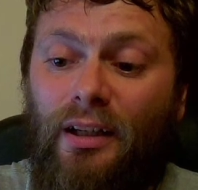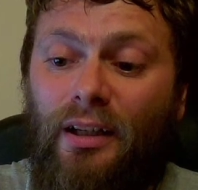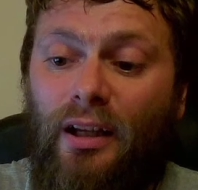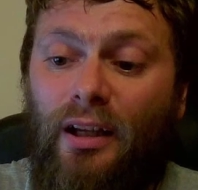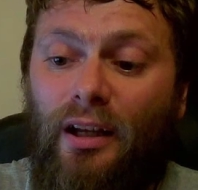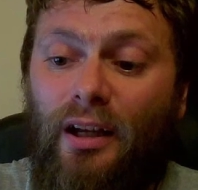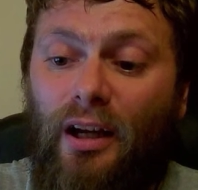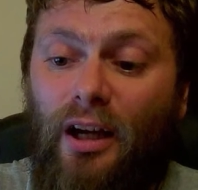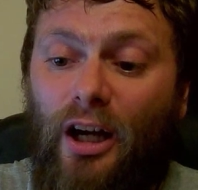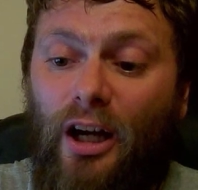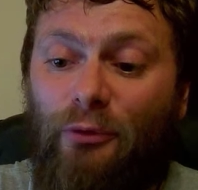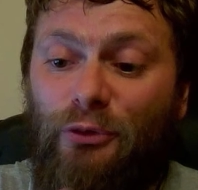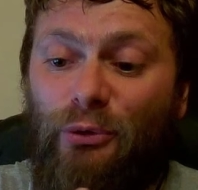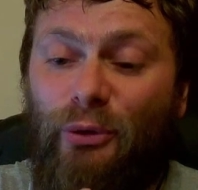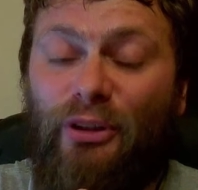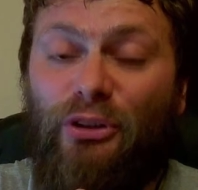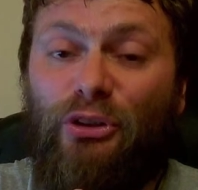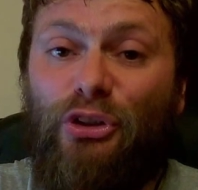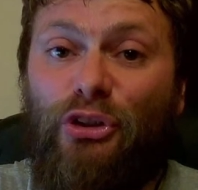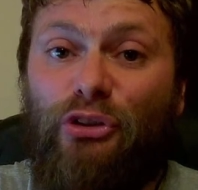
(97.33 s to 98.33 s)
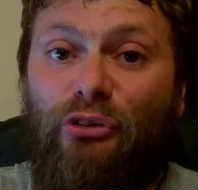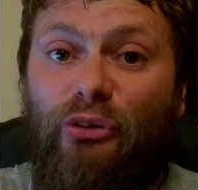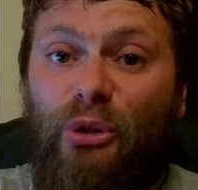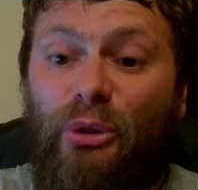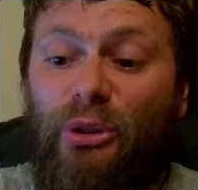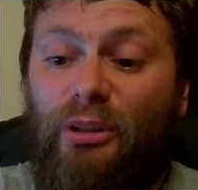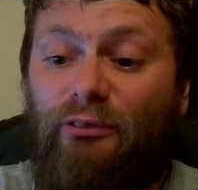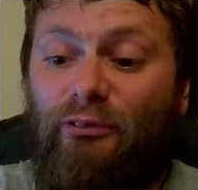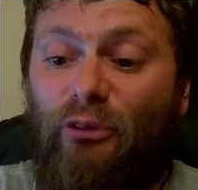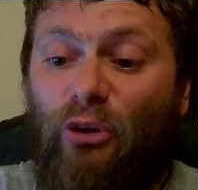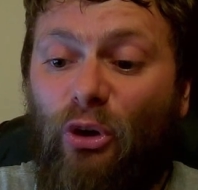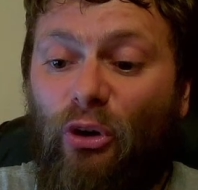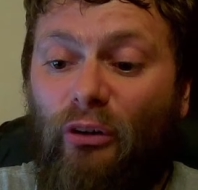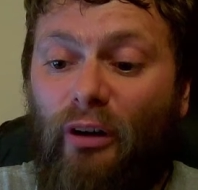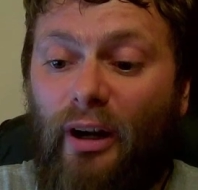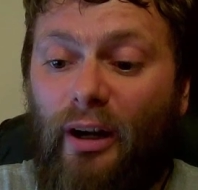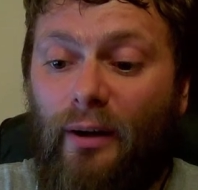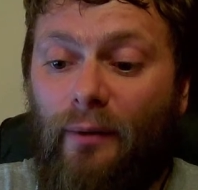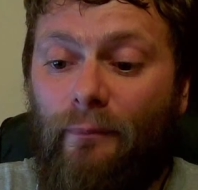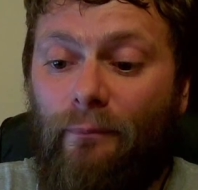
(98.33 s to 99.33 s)
no extra screws for
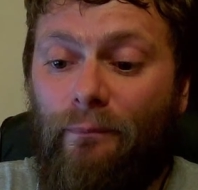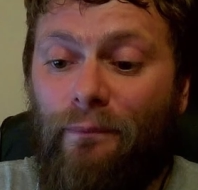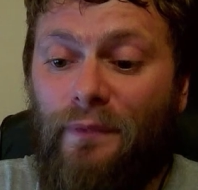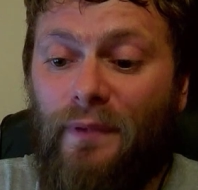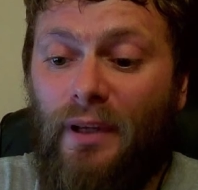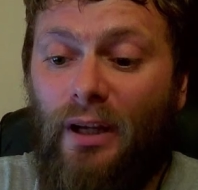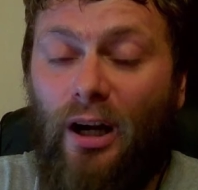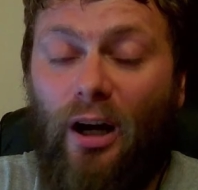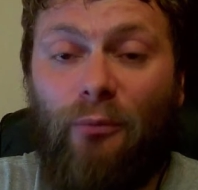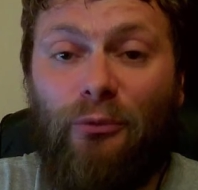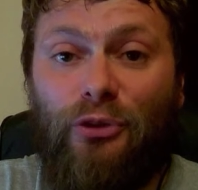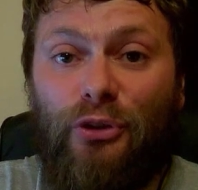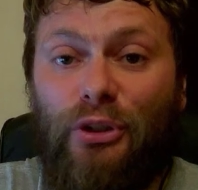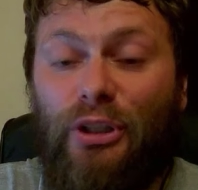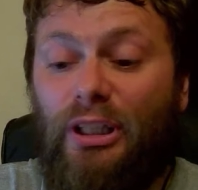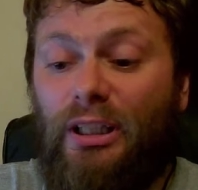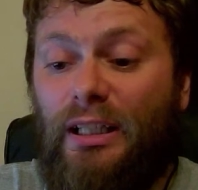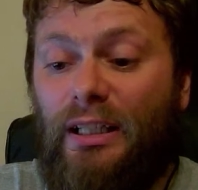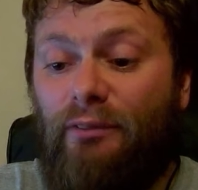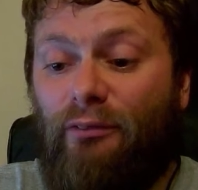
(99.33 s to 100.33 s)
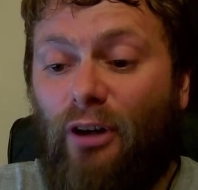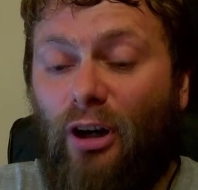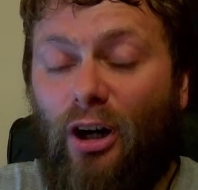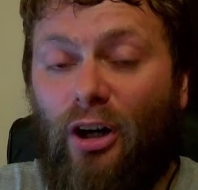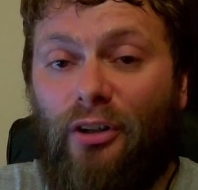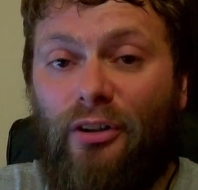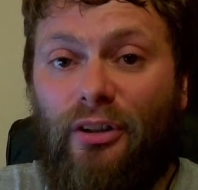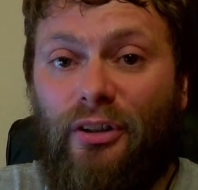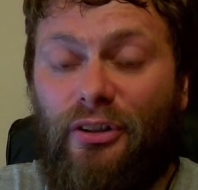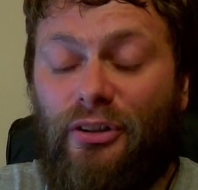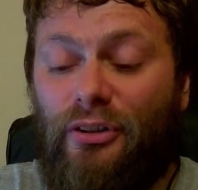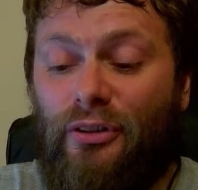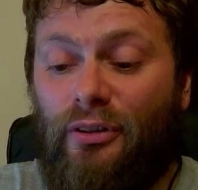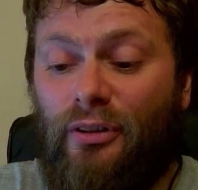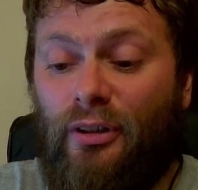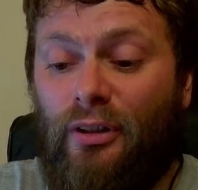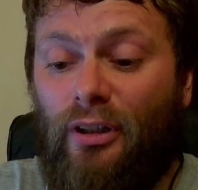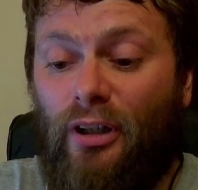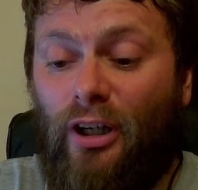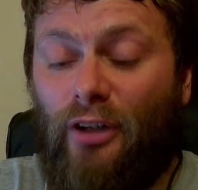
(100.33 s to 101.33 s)
it, I'm just going to leave it on.
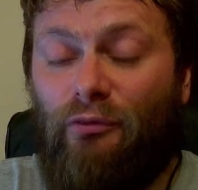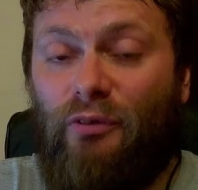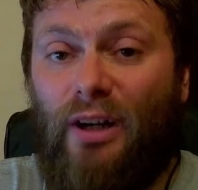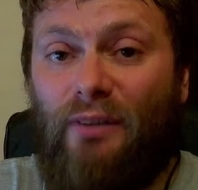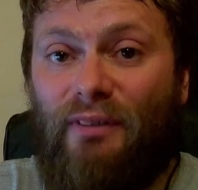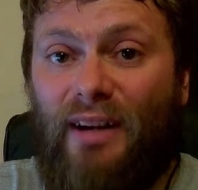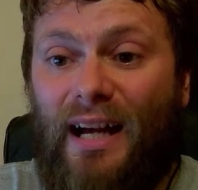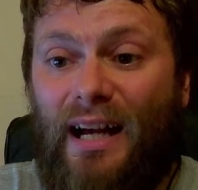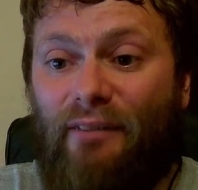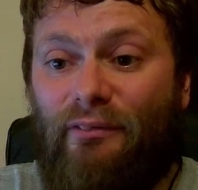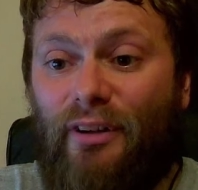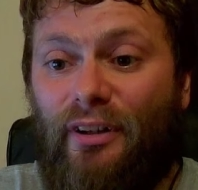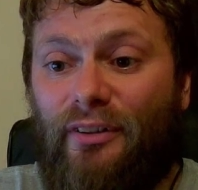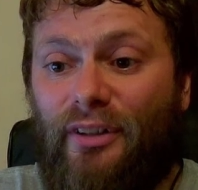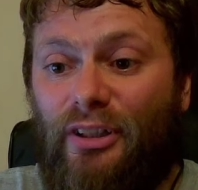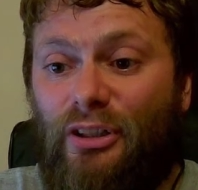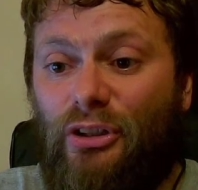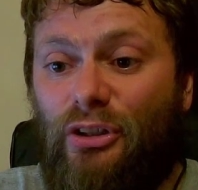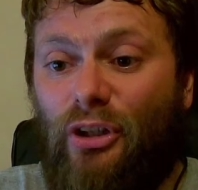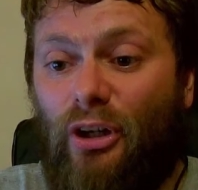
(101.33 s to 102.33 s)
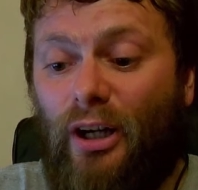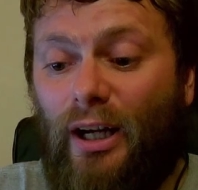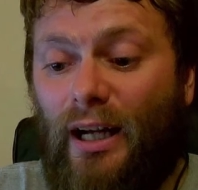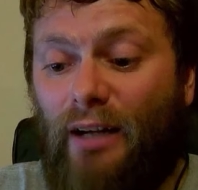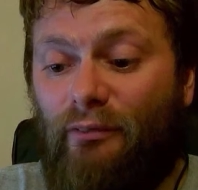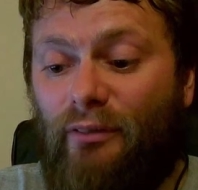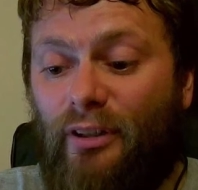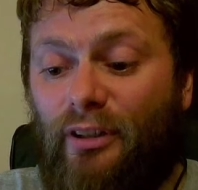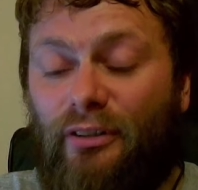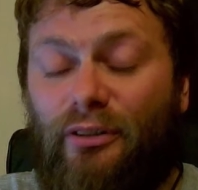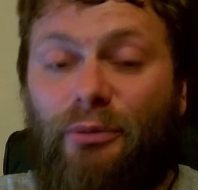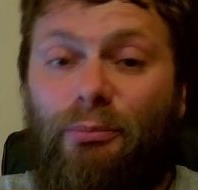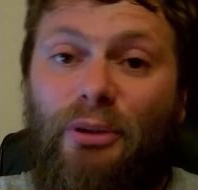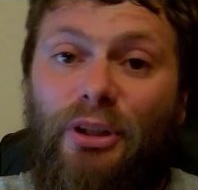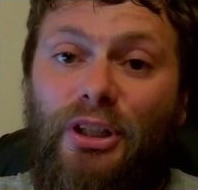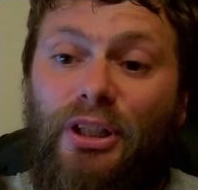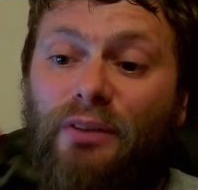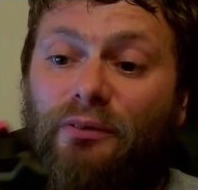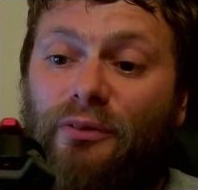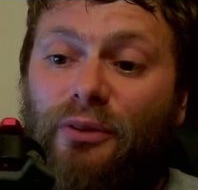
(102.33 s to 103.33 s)
I'd rather have it than not have it,
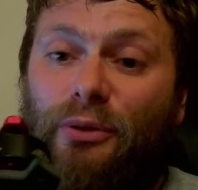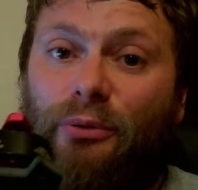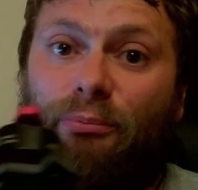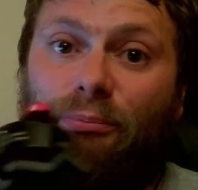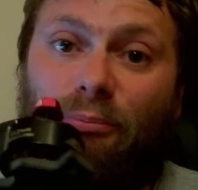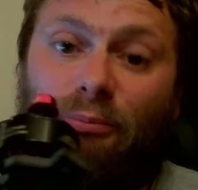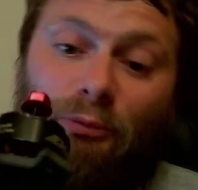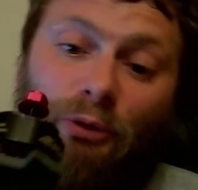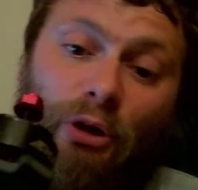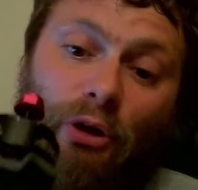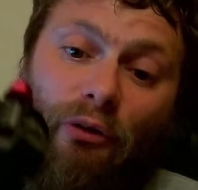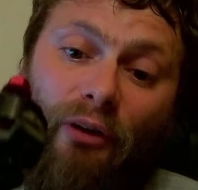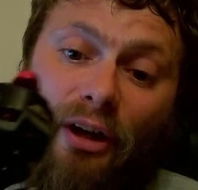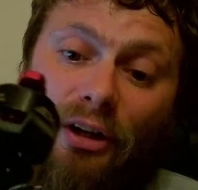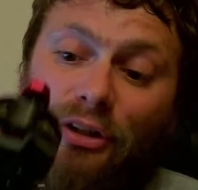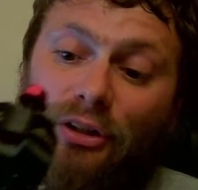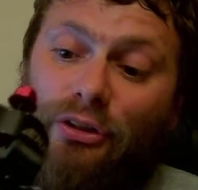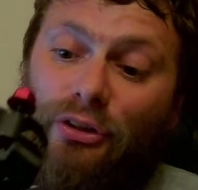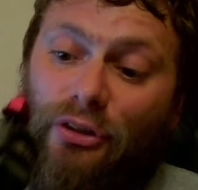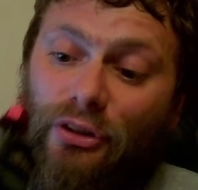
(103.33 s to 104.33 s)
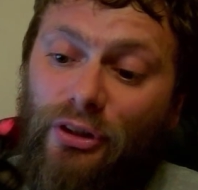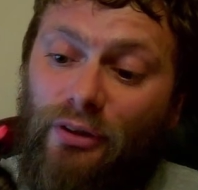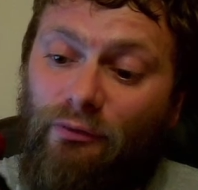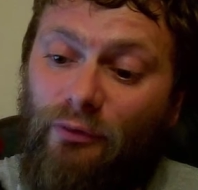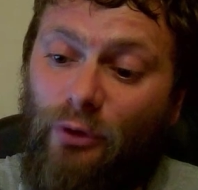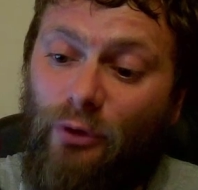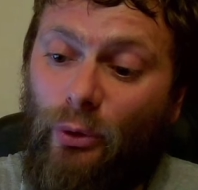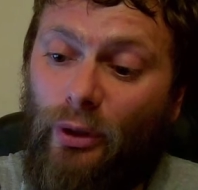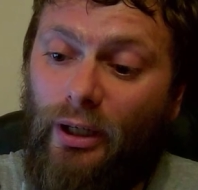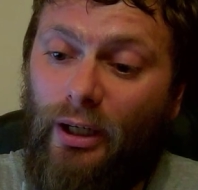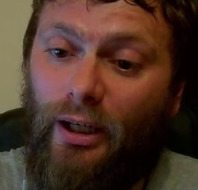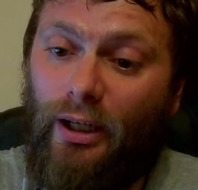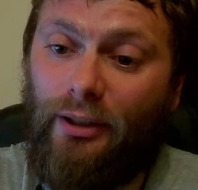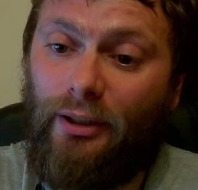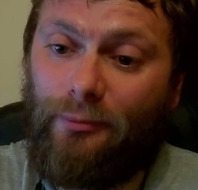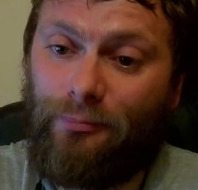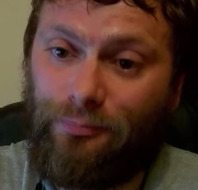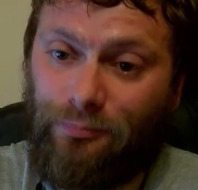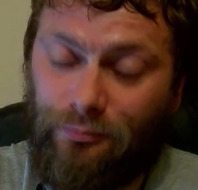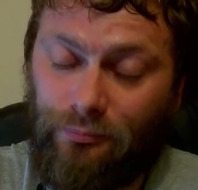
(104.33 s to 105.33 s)
especially if you crash into something quite hard.
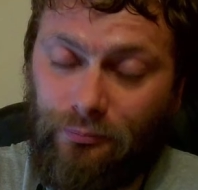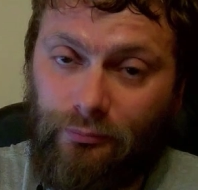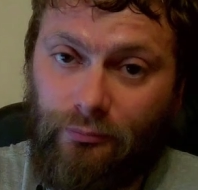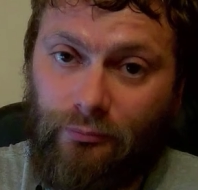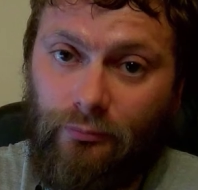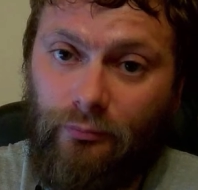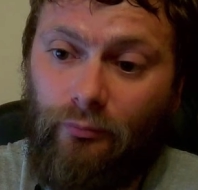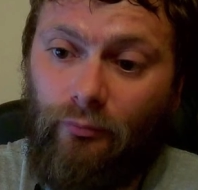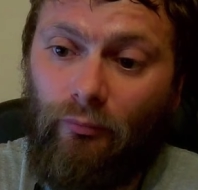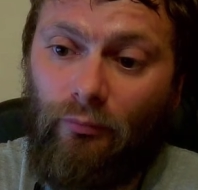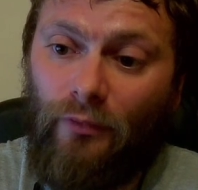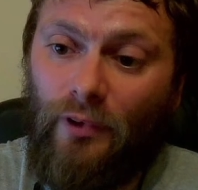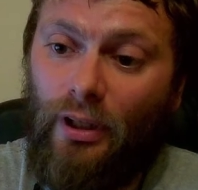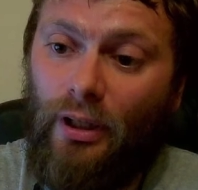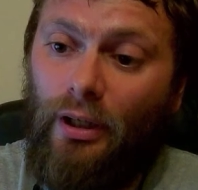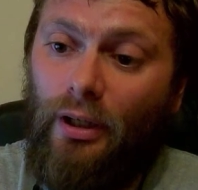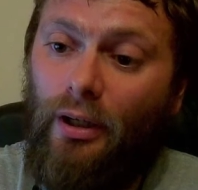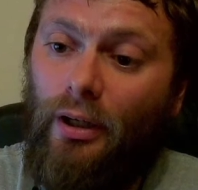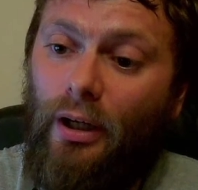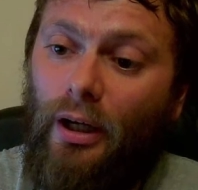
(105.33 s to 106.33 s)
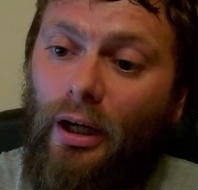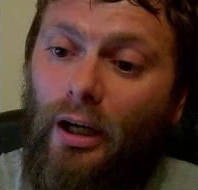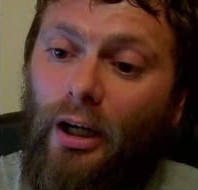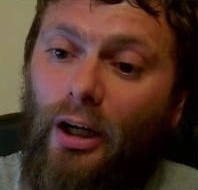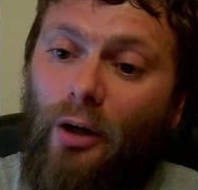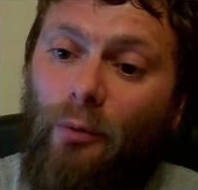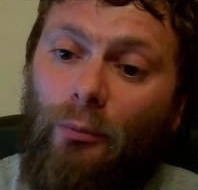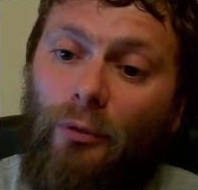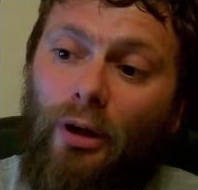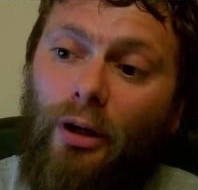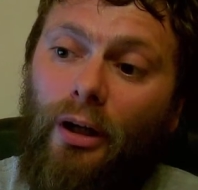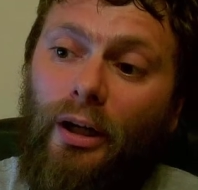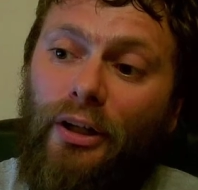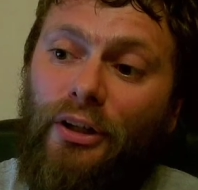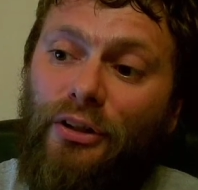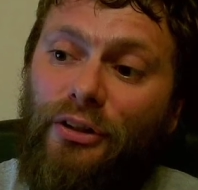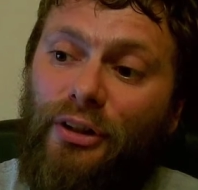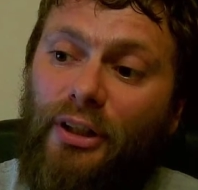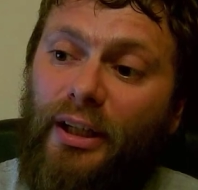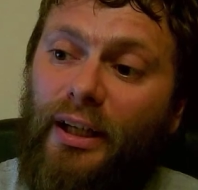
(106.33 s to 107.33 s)
As you
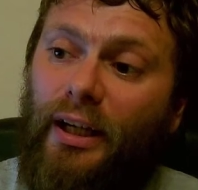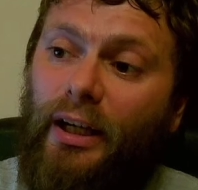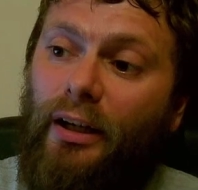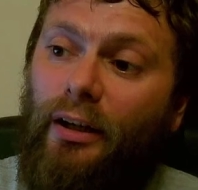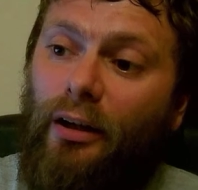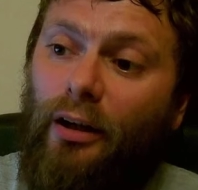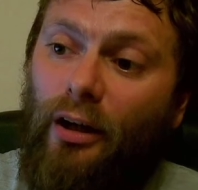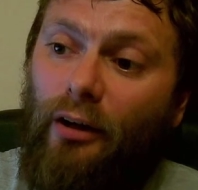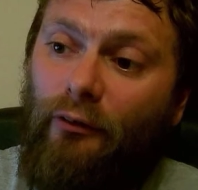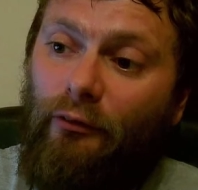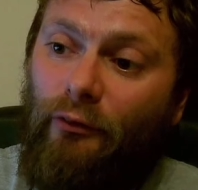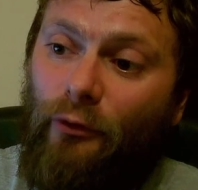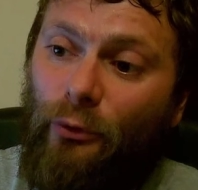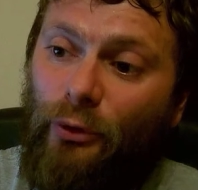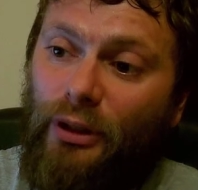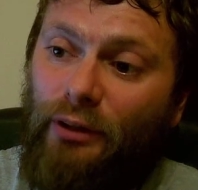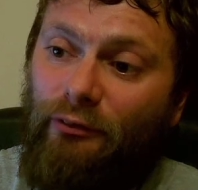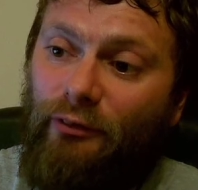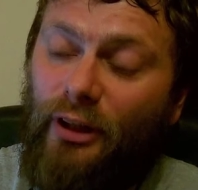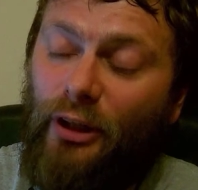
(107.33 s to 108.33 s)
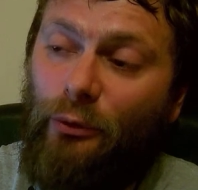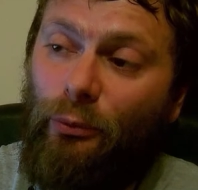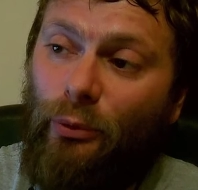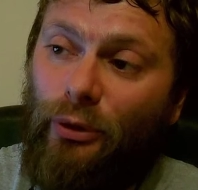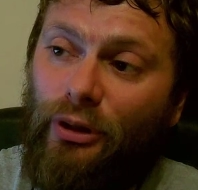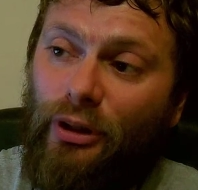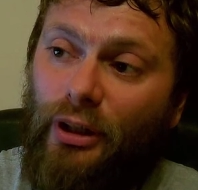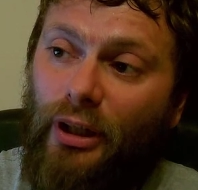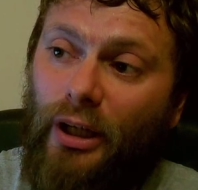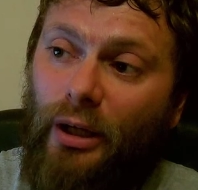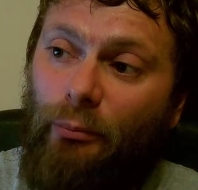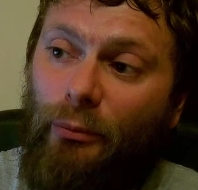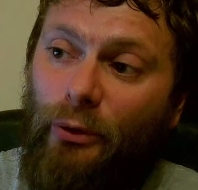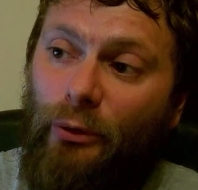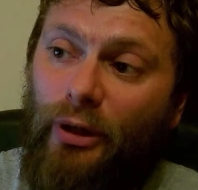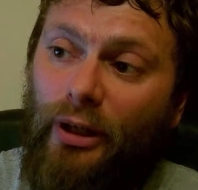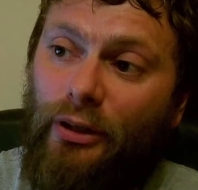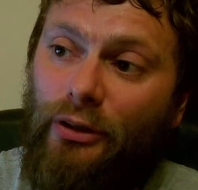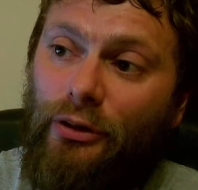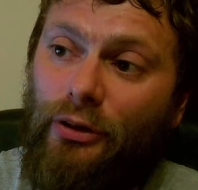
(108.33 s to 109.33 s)
see here, I've already fitted one of their
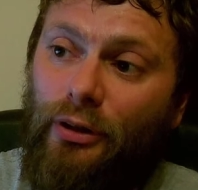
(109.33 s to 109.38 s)
motors.